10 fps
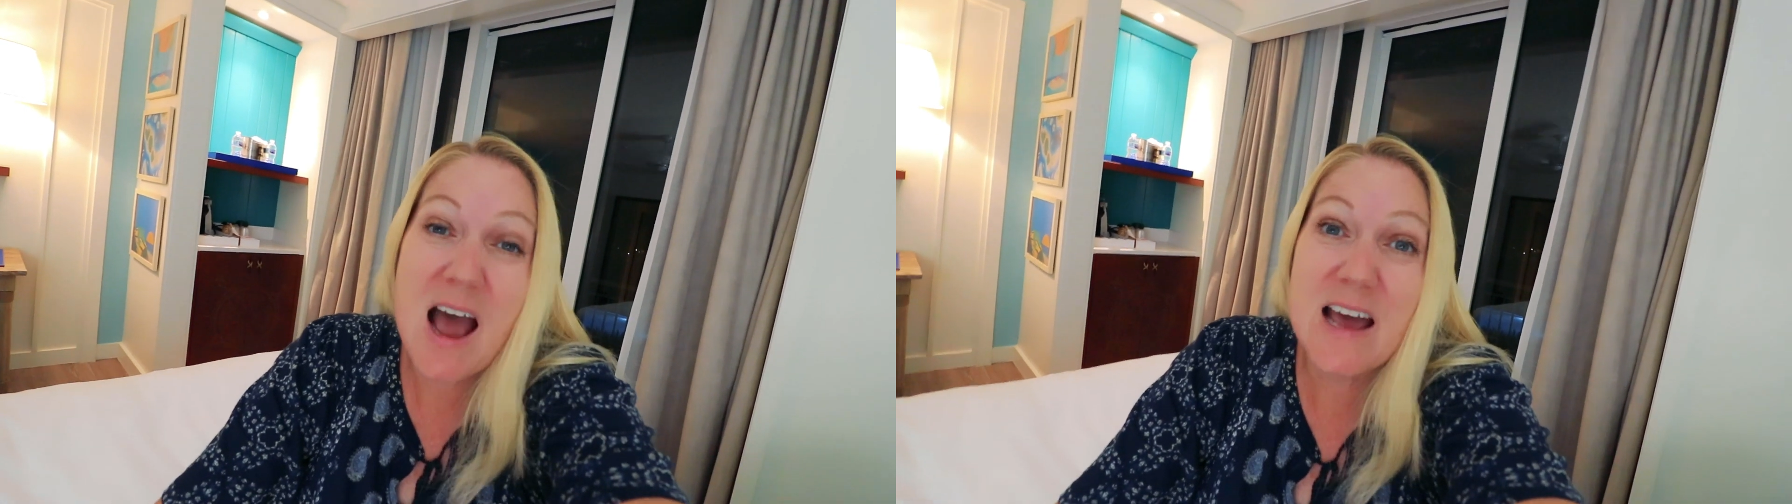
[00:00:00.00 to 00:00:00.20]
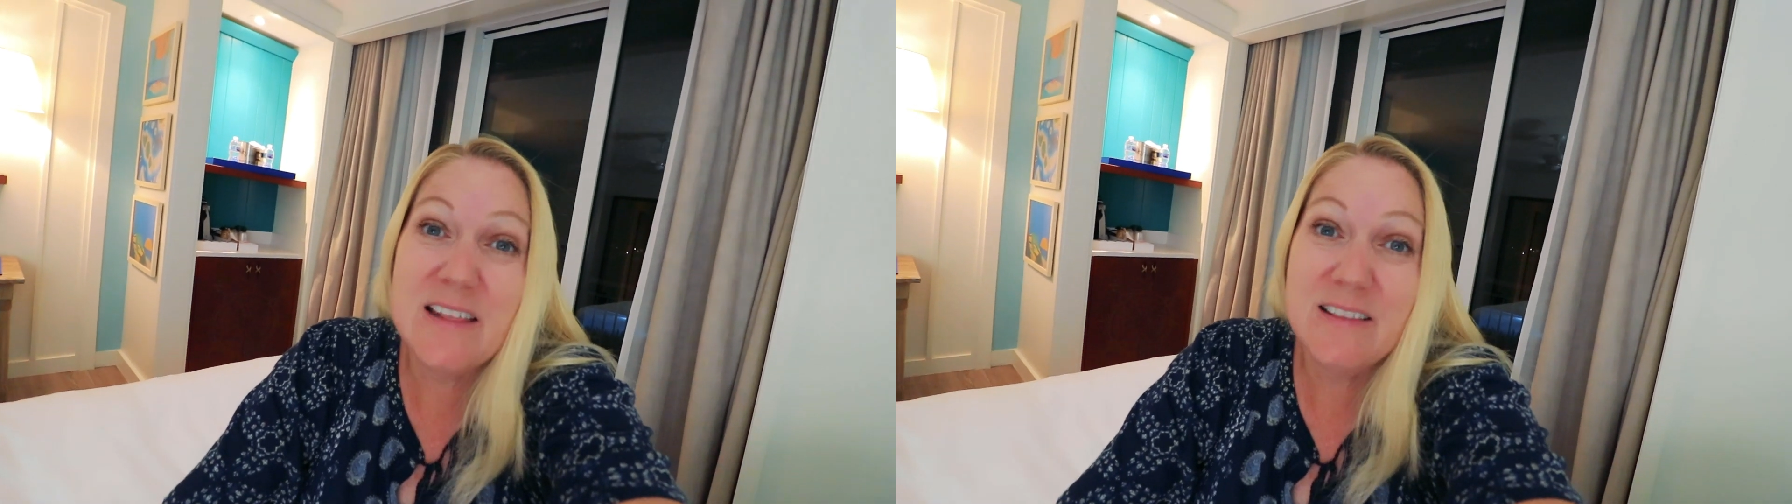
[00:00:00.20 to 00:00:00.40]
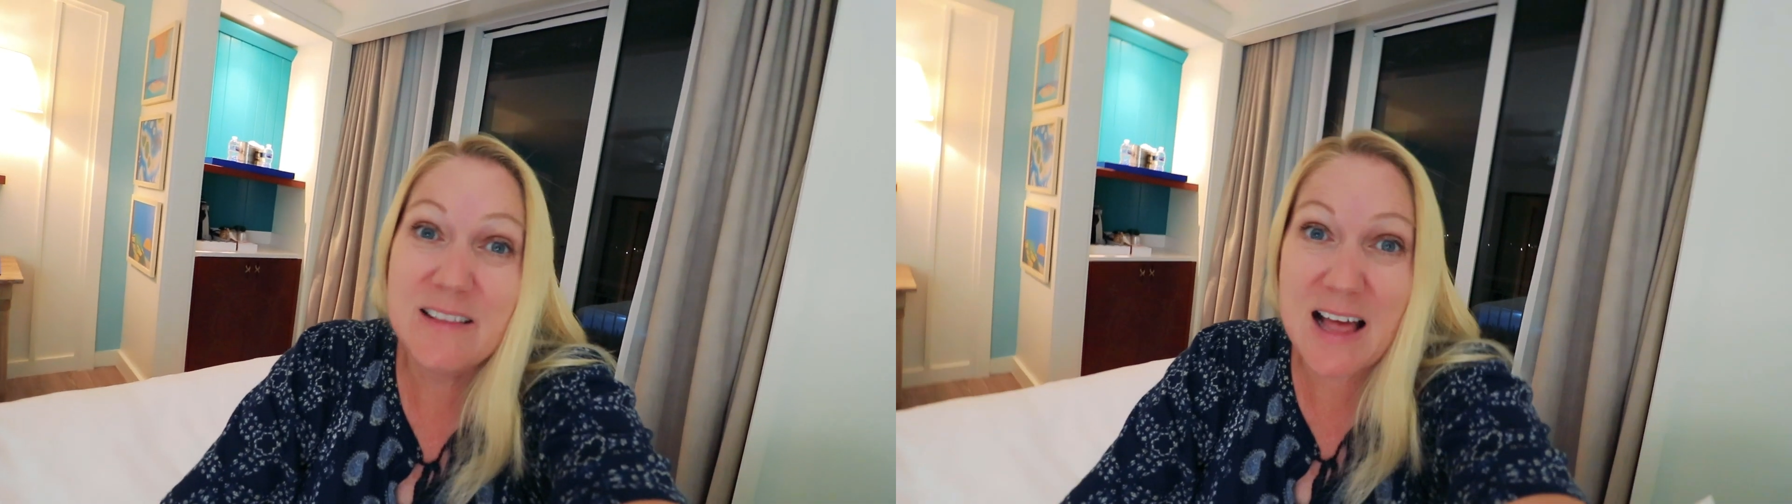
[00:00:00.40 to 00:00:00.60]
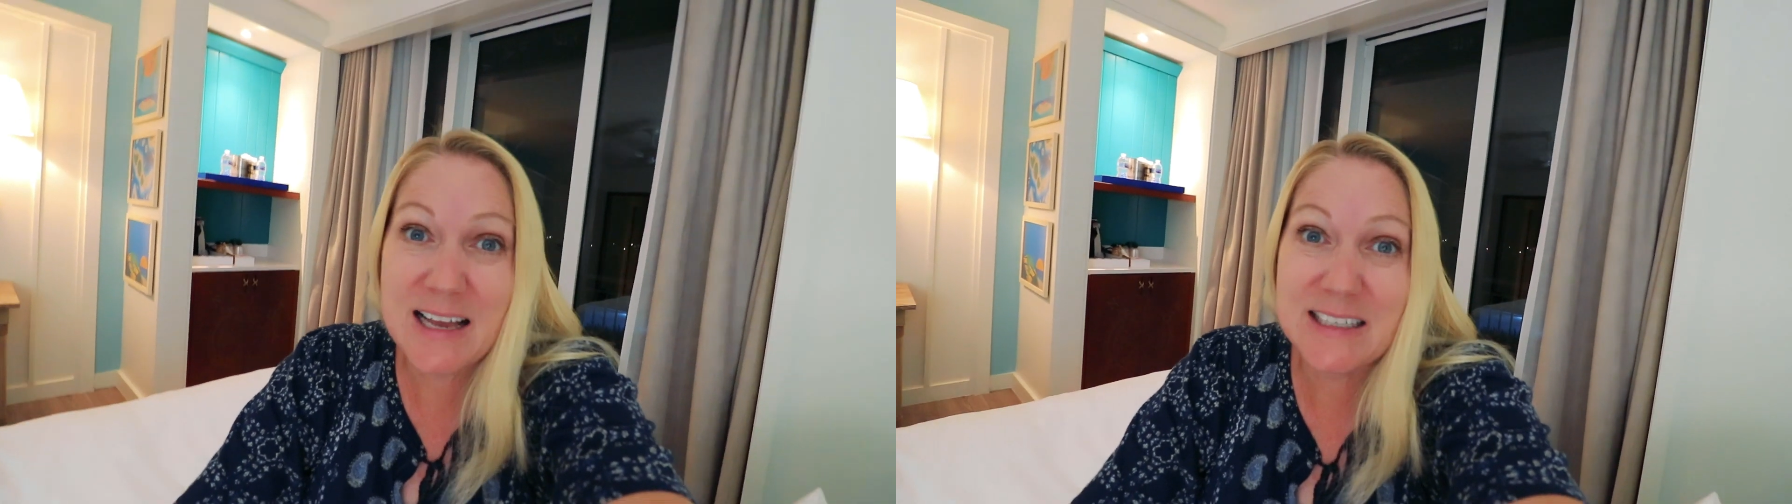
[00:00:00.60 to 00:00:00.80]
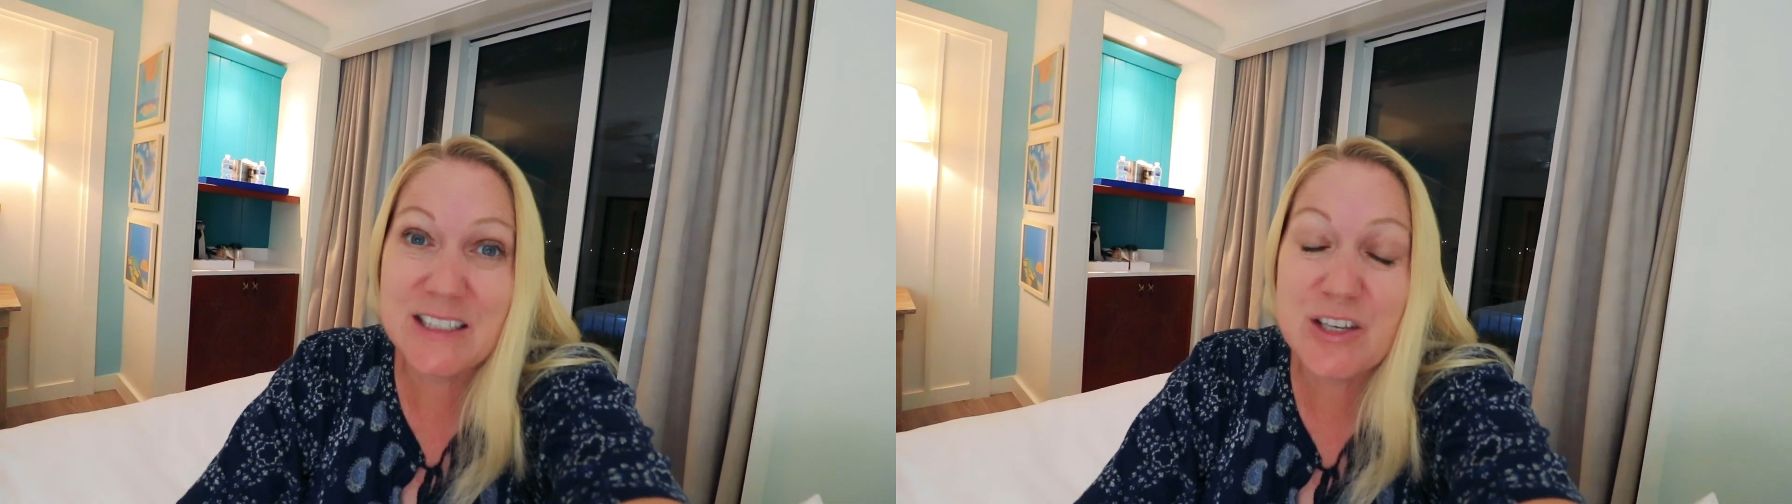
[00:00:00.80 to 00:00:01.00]

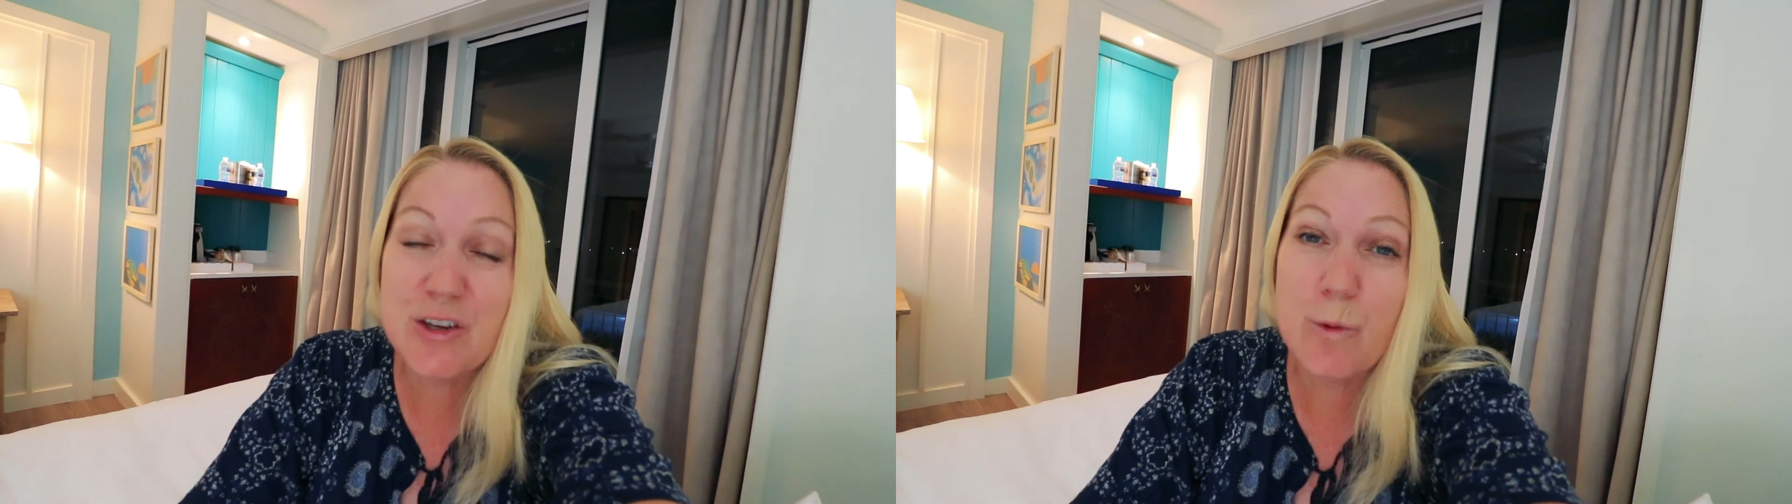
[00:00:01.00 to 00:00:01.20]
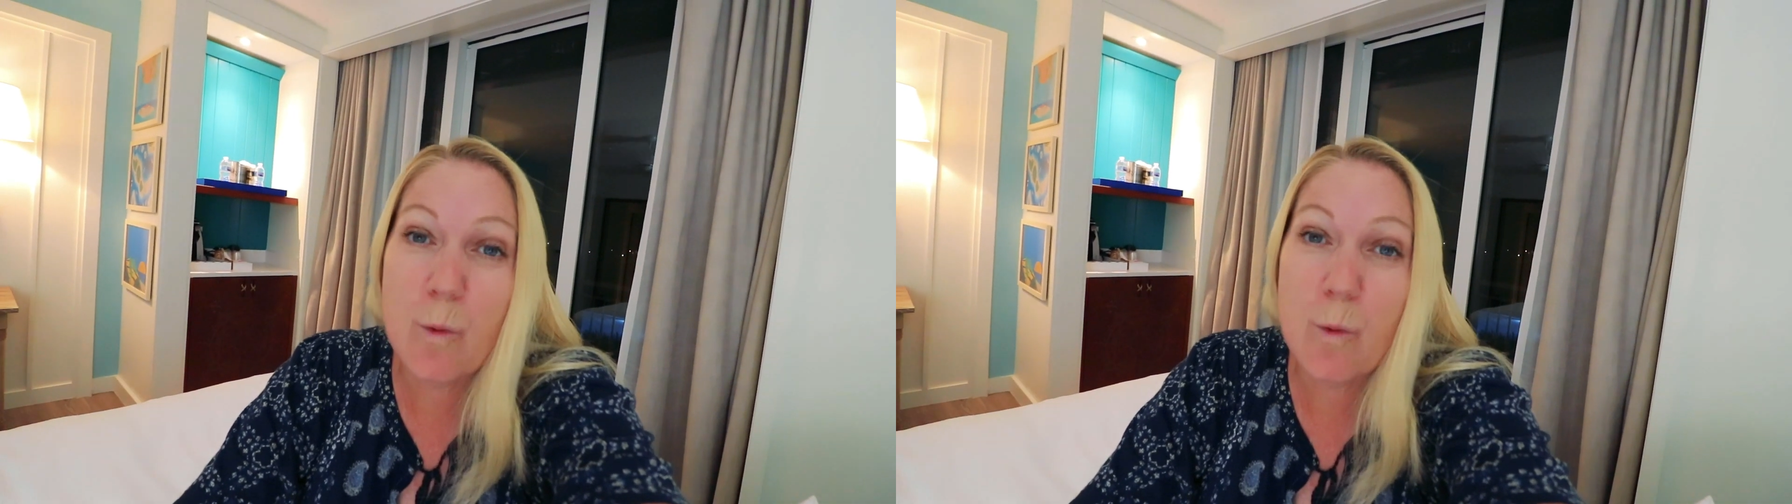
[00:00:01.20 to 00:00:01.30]
unless you